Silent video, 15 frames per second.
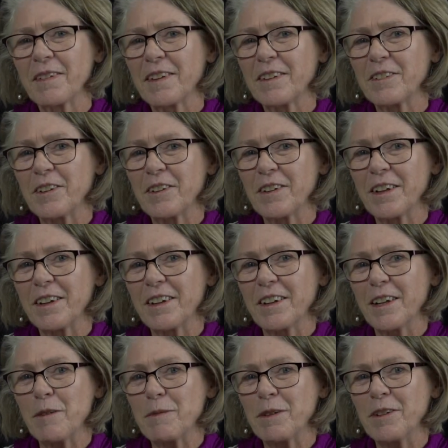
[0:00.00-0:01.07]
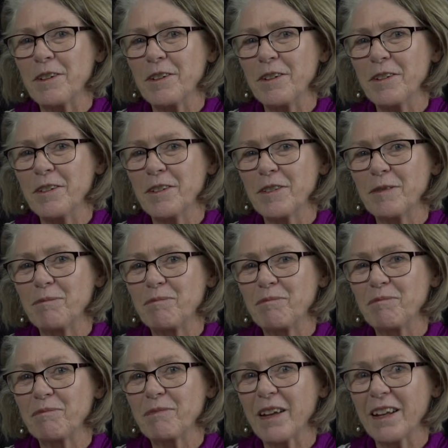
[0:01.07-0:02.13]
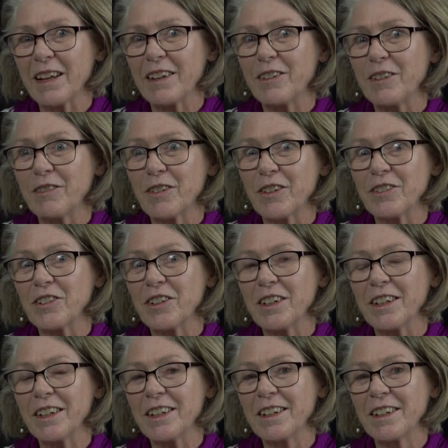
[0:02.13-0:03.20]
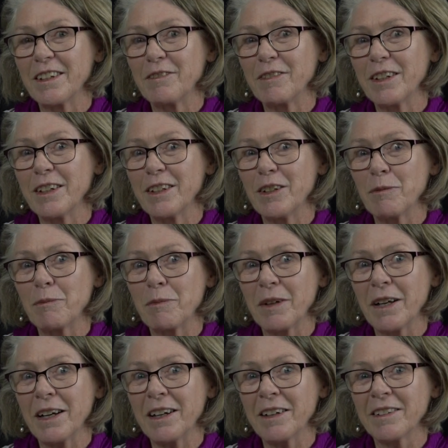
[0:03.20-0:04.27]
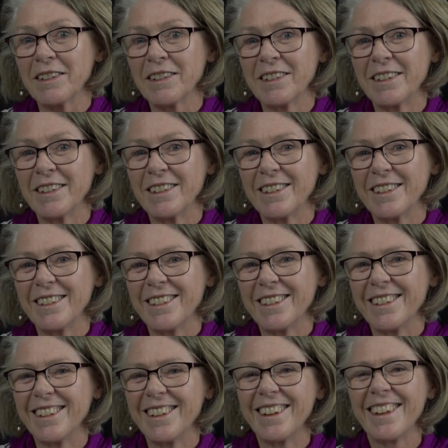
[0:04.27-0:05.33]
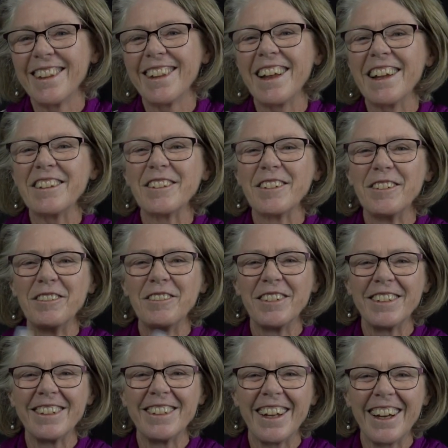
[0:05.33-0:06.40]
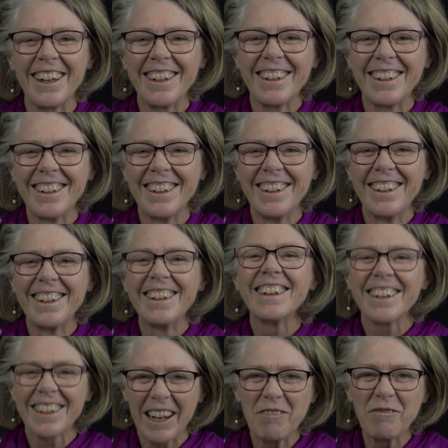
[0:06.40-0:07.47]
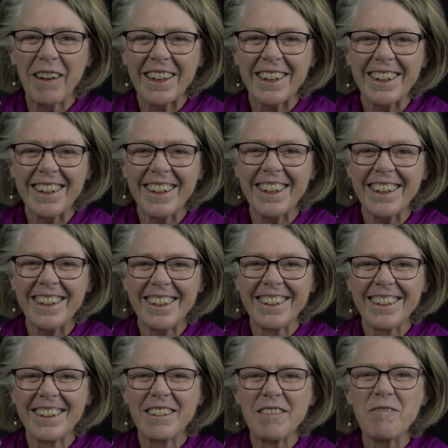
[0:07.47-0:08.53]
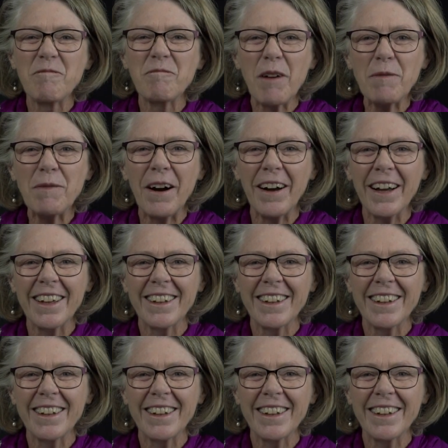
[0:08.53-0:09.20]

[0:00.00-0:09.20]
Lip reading: Don't let it happen to you, unless you've got Chinky living in your garden. That's all for today. Come back again. Bye-bye.